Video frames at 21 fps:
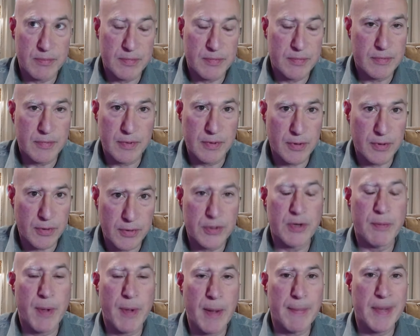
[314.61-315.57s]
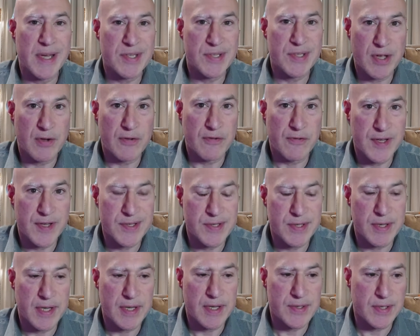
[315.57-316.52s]
learned about myself as
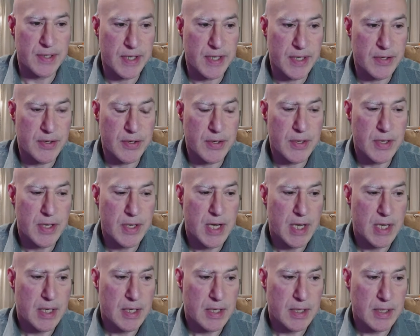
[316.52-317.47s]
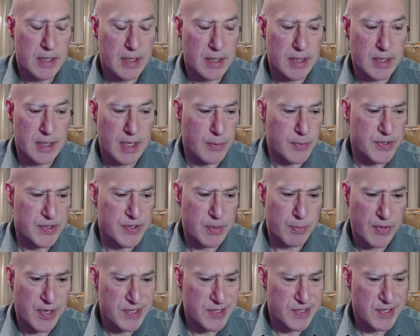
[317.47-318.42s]
a leader. I was the
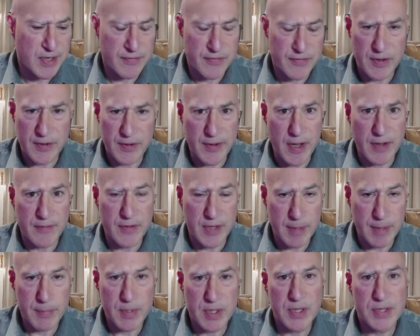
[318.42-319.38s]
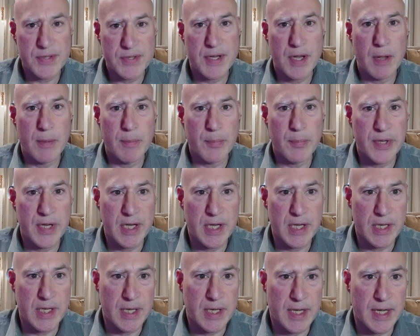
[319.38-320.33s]
president of an ambulance
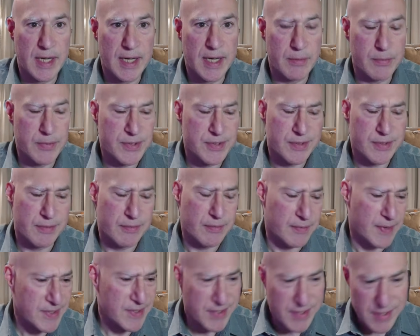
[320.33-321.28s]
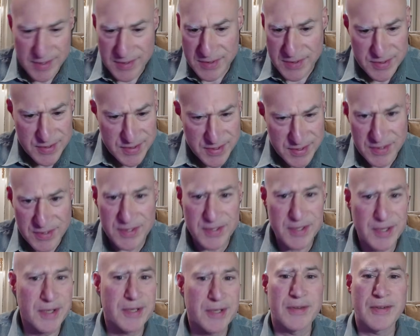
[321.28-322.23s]
company. I was a resident
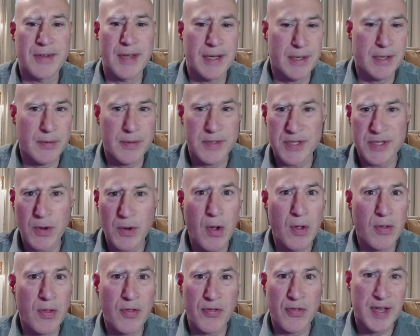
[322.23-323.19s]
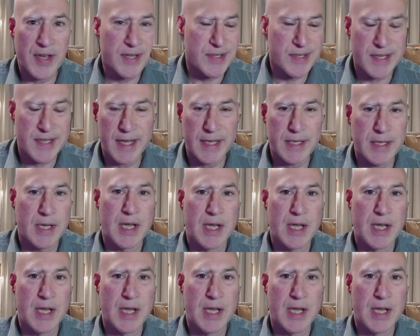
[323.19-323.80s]
assistant. I did all the things that